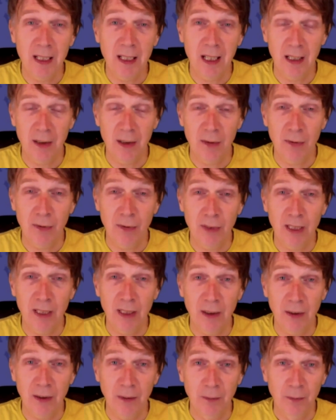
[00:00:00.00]
that you
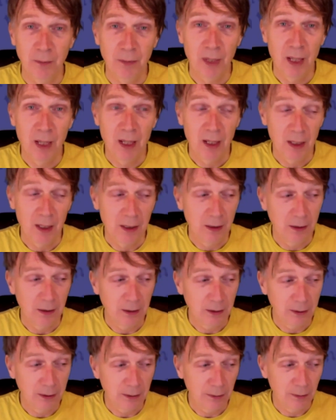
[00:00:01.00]
feel
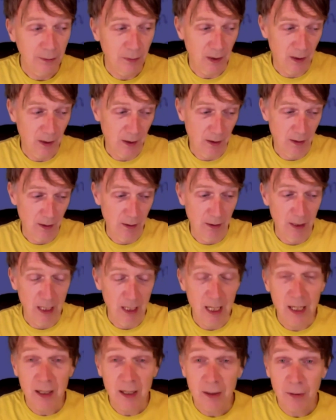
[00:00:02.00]

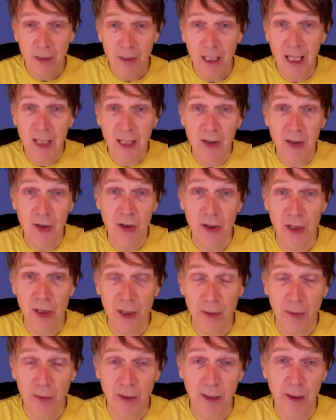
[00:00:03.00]
in
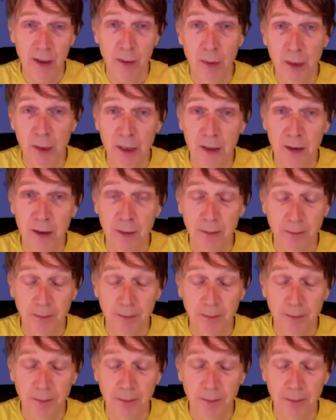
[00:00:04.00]
relationship with your brother.